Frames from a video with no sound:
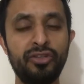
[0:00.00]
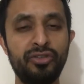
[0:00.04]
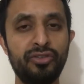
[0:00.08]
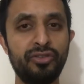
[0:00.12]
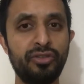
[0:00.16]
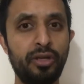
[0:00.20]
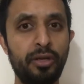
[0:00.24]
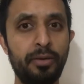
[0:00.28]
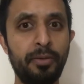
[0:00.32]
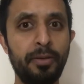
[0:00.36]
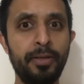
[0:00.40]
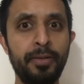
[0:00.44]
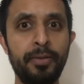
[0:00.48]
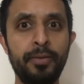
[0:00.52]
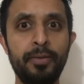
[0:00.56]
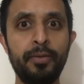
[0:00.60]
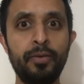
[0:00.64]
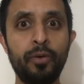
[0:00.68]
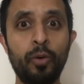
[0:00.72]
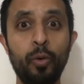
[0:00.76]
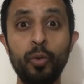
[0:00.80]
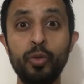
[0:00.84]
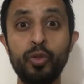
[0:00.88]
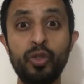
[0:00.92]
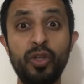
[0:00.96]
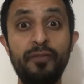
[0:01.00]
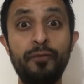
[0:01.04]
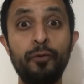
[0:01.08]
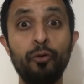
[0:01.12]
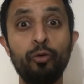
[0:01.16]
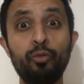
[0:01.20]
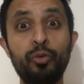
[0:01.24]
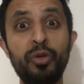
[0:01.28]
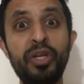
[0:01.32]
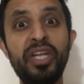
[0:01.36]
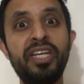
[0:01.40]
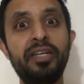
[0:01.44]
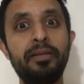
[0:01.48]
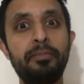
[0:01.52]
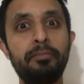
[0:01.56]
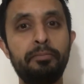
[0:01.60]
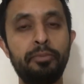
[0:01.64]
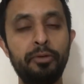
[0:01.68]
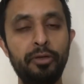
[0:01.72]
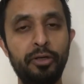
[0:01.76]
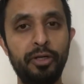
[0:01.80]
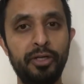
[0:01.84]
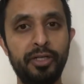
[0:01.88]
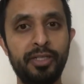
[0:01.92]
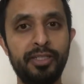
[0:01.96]
So also if you're reading
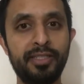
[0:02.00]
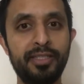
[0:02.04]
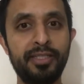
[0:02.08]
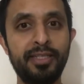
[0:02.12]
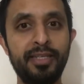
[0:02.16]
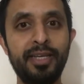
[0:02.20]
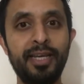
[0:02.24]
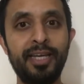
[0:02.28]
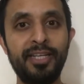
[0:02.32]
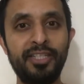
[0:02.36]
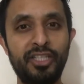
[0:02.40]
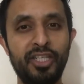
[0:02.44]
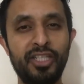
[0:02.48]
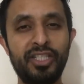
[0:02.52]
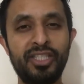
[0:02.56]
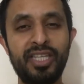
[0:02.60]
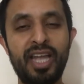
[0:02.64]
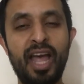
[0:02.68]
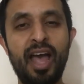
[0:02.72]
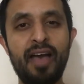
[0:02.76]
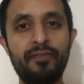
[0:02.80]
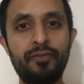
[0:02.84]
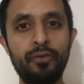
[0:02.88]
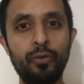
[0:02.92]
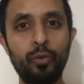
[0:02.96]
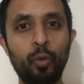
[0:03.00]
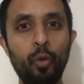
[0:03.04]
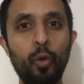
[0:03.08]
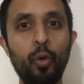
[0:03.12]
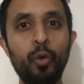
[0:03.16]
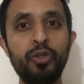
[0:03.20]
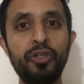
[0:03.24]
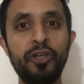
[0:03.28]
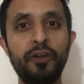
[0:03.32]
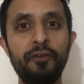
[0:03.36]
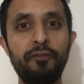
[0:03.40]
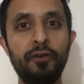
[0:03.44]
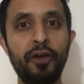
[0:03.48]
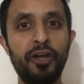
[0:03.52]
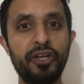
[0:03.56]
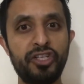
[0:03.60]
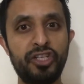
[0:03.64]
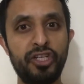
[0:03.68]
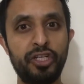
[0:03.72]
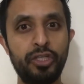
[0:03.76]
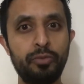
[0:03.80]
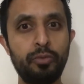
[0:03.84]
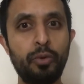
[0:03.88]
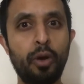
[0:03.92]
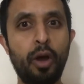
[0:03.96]
books, just to have an audio version
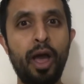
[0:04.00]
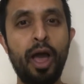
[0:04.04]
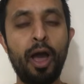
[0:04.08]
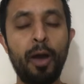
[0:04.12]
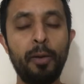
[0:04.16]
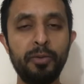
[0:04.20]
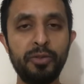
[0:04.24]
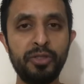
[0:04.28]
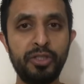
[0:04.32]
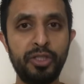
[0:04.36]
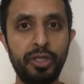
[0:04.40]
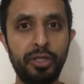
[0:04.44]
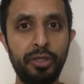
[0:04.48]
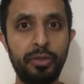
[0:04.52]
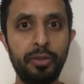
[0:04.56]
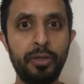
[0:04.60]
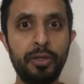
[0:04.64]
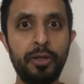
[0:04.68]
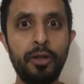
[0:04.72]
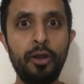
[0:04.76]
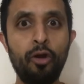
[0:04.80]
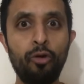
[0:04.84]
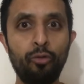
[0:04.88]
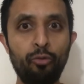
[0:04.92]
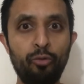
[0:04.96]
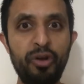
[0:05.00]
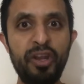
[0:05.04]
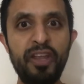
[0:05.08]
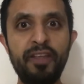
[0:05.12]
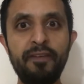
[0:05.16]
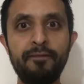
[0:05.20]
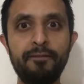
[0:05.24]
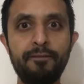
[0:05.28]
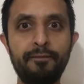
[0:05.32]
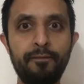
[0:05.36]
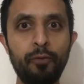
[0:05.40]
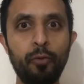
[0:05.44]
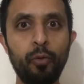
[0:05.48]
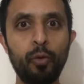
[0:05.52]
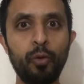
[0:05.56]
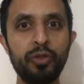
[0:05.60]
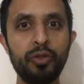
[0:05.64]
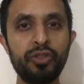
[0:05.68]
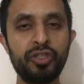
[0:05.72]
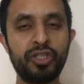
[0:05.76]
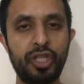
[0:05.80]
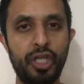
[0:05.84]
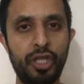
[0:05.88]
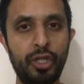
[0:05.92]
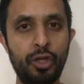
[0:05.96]
as well helps to reinforce
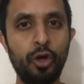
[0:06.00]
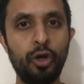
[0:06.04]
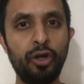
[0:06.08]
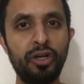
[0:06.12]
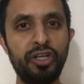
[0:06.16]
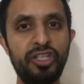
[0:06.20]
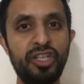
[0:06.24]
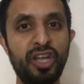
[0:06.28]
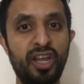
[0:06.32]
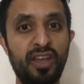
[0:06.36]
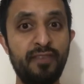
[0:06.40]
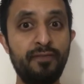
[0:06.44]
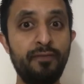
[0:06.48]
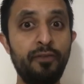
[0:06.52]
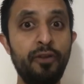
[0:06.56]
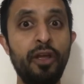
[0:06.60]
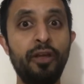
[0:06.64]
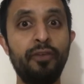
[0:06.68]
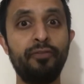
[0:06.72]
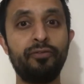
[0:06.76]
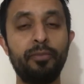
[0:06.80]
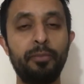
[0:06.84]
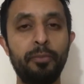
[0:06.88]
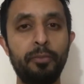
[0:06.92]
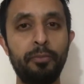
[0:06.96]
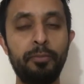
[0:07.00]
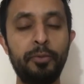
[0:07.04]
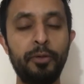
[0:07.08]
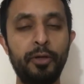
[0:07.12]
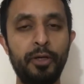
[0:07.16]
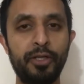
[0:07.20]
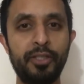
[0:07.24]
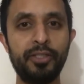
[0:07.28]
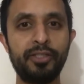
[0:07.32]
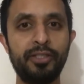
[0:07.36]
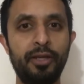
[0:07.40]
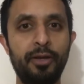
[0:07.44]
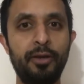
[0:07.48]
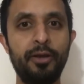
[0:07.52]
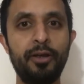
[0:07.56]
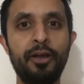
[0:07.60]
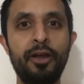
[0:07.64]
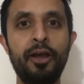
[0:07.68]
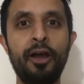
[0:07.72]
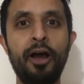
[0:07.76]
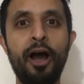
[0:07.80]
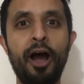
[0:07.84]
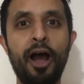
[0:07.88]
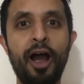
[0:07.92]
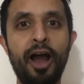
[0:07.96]
the knowledge that you've learned from the book. So
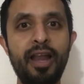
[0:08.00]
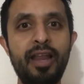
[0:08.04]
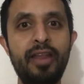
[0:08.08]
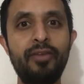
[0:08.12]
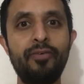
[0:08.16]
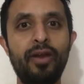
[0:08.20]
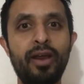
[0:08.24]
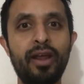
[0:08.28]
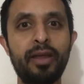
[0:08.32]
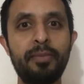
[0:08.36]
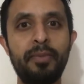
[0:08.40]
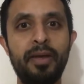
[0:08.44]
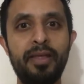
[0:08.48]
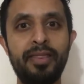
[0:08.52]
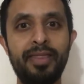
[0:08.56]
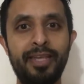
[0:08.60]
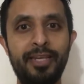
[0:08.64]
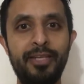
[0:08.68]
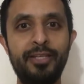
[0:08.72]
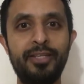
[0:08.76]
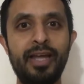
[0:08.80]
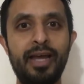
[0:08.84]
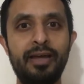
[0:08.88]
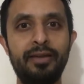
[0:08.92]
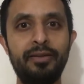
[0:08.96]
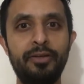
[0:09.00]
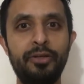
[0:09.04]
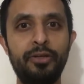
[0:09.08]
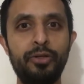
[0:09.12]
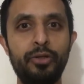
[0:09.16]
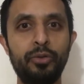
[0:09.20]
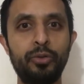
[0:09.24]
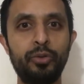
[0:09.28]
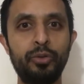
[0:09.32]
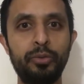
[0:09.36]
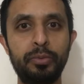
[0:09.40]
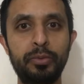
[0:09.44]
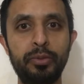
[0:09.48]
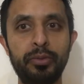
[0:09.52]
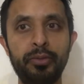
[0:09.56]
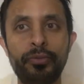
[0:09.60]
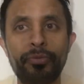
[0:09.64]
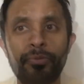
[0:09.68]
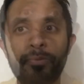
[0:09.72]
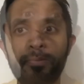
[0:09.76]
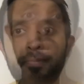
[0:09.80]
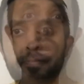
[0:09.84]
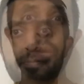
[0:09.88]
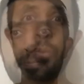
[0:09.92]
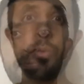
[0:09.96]
highly recommend that you download Audible.
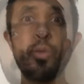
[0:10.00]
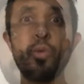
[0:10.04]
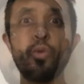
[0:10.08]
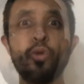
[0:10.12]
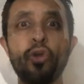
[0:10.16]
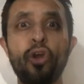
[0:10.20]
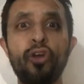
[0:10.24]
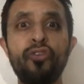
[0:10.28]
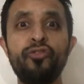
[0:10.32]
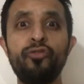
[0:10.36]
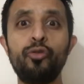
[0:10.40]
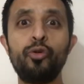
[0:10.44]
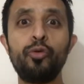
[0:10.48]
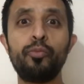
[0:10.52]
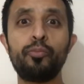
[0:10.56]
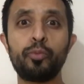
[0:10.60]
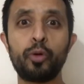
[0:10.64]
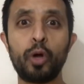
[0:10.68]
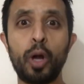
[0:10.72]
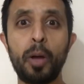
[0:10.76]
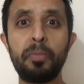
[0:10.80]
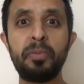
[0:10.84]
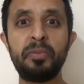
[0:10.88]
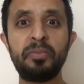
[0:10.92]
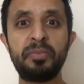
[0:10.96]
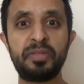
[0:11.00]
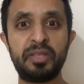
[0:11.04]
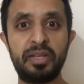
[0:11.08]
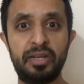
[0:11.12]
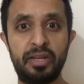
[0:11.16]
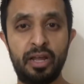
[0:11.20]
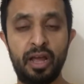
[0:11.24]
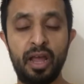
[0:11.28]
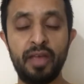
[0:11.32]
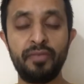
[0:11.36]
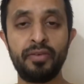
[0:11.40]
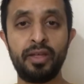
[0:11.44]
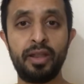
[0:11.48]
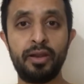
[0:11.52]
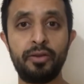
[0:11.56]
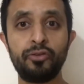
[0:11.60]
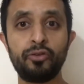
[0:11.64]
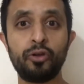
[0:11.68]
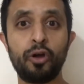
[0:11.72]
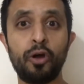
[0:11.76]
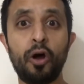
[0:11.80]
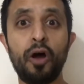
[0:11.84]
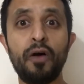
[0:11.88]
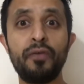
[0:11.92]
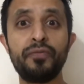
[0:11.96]
Now, we all go through problems in life, and
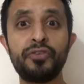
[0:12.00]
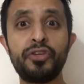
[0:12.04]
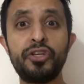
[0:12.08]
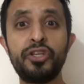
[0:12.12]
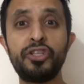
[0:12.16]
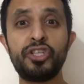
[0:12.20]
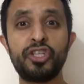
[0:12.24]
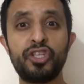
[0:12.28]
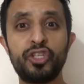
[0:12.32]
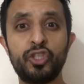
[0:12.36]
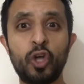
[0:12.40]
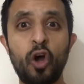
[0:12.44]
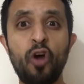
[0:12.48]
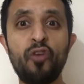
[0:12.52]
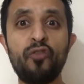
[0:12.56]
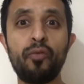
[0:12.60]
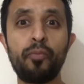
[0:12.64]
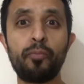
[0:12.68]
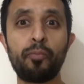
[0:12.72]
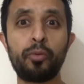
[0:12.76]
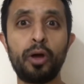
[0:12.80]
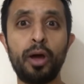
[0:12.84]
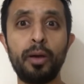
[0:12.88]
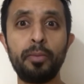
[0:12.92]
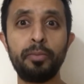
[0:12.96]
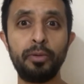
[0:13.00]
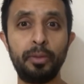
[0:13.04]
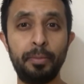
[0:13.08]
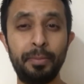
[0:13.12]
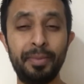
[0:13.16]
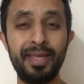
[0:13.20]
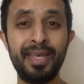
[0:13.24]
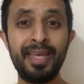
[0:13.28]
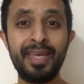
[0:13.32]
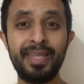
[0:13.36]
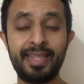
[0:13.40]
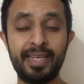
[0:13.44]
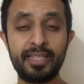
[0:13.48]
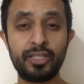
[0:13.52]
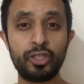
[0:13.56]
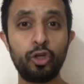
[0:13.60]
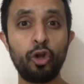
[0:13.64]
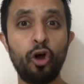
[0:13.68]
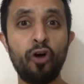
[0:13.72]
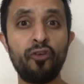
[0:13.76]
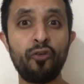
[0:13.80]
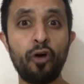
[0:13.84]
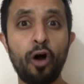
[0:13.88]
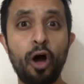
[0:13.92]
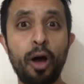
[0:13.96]
often to solve a problem, there's a lot
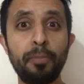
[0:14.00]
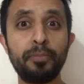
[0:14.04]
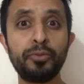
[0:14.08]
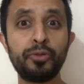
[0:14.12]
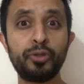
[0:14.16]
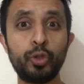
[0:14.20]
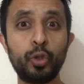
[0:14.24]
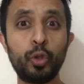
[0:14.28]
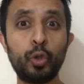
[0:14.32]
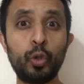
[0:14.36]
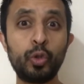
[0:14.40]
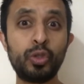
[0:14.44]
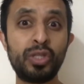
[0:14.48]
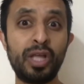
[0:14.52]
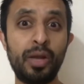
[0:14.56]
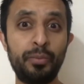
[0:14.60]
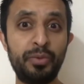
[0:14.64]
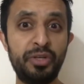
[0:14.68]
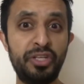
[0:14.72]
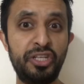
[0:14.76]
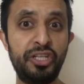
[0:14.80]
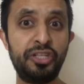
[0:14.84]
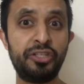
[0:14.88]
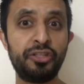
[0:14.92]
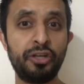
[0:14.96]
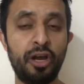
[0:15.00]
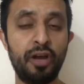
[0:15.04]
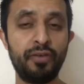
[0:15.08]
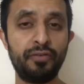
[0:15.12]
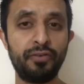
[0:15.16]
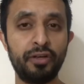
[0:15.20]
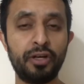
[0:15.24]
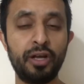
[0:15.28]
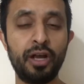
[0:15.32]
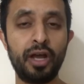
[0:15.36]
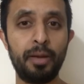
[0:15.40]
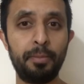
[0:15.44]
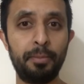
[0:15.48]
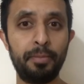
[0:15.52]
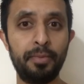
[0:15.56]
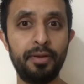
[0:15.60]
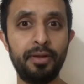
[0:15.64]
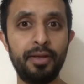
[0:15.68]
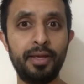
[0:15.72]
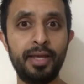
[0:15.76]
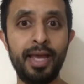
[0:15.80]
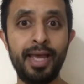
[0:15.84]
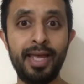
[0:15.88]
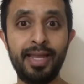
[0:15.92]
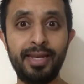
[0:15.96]
of obstacles that we need to overcome.
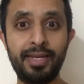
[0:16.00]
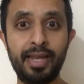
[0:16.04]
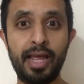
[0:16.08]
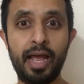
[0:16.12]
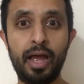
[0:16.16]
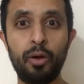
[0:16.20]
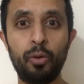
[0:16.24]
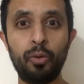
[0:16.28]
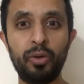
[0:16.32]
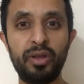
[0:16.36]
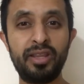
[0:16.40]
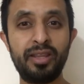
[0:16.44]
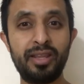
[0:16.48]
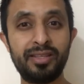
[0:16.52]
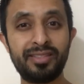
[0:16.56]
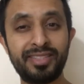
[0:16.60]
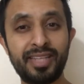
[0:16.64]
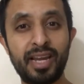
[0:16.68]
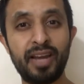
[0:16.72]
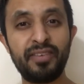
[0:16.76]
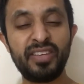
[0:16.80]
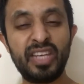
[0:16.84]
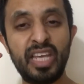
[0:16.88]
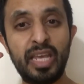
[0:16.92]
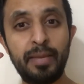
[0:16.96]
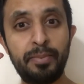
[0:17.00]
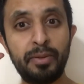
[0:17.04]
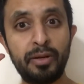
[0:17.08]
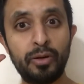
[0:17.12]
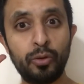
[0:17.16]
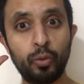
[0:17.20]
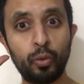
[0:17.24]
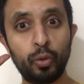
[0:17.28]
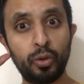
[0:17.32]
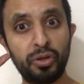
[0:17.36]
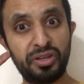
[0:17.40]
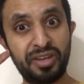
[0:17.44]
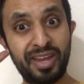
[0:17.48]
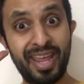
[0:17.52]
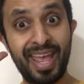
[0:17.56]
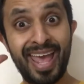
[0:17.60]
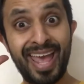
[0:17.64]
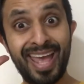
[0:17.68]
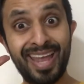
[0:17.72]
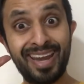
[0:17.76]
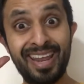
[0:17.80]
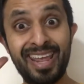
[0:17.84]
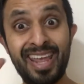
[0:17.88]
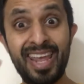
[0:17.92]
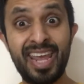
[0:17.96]
Now, instead of keeping it all in your
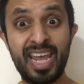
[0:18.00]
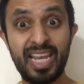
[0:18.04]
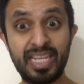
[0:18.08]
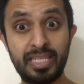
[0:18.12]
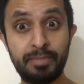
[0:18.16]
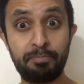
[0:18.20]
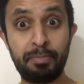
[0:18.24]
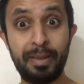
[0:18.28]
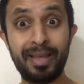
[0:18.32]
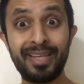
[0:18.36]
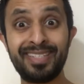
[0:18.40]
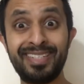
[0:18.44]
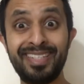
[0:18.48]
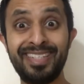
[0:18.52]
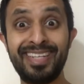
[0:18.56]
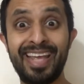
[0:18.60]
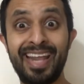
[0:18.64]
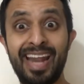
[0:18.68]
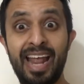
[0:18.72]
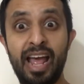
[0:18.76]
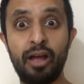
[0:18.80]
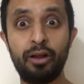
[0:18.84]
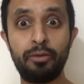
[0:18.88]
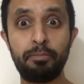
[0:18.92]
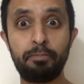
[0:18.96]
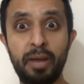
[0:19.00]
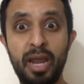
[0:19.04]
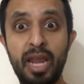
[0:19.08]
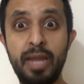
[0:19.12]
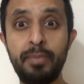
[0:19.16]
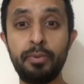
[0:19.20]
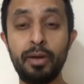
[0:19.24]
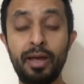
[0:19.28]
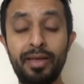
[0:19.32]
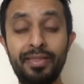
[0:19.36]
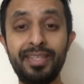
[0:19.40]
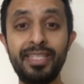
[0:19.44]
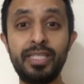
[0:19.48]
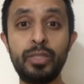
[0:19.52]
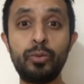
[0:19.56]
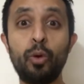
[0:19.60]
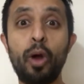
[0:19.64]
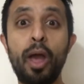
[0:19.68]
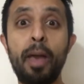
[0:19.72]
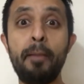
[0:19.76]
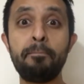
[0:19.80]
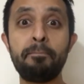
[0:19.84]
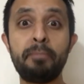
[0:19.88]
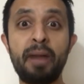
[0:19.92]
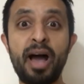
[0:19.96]
head, it's best to get out on paper, and this is
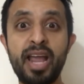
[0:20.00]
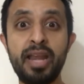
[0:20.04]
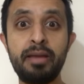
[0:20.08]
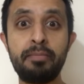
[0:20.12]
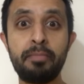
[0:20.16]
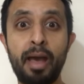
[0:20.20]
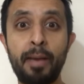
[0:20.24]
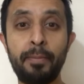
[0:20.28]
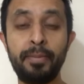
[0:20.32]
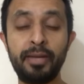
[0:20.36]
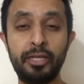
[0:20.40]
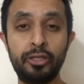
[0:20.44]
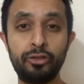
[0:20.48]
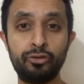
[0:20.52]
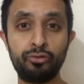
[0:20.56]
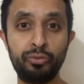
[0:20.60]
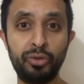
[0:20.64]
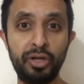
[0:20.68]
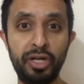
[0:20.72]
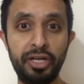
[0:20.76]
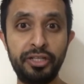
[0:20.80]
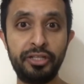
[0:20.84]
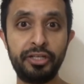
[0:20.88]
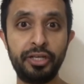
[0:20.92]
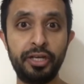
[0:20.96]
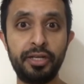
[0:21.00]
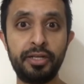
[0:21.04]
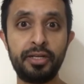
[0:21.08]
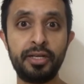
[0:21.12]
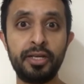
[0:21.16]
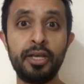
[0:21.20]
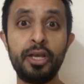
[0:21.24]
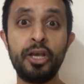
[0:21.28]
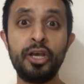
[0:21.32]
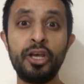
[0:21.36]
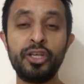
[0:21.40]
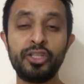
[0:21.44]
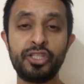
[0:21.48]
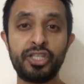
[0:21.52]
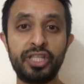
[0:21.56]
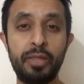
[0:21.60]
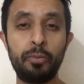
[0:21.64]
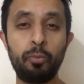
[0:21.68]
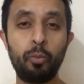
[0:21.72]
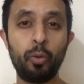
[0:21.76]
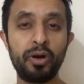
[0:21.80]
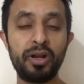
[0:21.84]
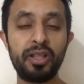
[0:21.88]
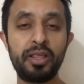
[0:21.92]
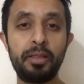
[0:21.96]
where mind mapping is really good. So
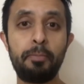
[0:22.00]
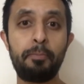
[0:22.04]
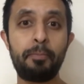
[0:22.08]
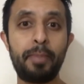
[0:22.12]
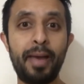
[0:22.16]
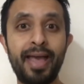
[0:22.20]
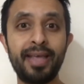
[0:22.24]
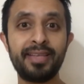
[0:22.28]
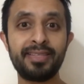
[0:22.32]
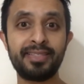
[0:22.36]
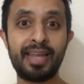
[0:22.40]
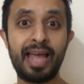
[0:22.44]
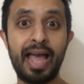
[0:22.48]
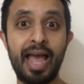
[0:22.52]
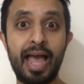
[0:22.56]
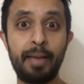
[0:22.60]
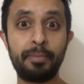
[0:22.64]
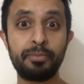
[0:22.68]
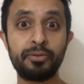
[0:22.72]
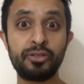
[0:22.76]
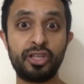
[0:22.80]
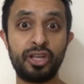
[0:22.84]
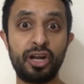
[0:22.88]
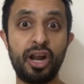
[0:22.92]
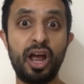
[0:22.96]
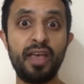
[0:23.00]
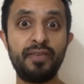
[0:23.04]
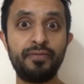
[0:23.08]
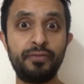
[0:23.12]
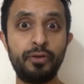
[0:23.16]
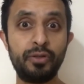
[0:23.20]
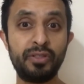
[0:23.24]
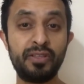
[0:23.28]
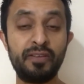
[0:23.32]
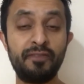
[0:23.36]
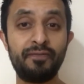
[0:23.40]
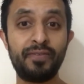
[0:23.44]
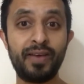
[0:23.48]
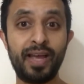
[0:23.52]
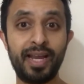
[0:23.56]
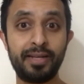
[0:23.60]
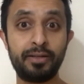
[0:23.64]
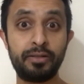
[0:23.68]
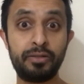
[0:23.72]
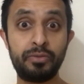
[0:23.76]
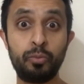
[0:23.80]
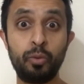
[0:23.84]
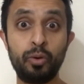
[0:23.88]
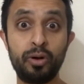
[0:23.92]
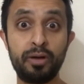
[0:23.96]
one of the best apps that I've used, in fact,
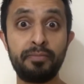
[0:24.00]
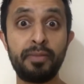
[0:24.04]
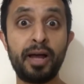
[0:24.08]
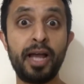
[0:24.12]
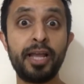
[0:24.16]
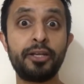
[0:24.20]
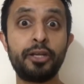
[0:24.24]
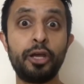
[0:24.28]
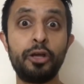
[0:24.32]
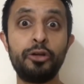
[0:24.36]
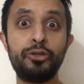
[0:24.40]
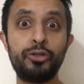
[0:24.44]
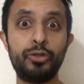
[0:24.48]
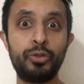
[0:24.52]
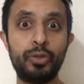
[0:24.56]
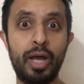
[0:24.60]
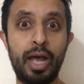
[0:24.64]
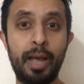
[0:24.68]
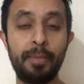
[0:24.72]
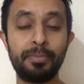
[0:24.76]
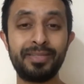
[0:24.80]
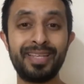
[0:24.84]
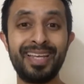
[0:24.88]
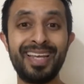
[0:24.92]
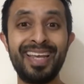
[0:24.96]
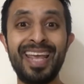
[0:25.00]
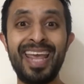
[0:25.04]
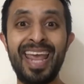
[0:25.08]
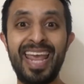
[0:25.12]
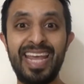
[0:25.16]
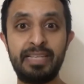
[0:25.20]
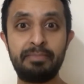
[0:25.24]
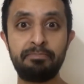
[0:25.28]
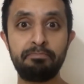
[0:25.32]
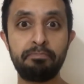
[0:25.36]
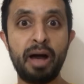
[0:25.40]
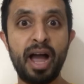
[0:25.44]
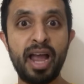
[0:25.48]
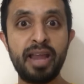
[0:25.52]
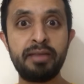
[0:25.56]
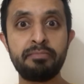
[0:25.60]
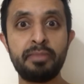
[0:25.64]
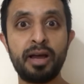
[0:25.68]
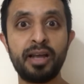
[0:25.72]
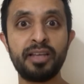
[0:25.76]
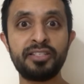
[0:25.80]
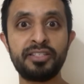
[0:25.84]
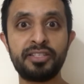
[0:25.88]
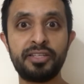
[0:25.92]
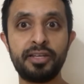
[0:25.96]
it's one of my go-to apps, is
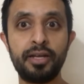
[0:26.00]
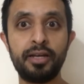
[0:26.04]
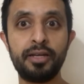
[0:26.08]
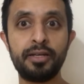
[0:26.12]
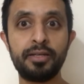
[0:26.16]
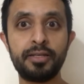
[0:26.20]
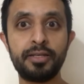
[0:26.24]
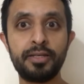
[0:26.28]
MindMeister.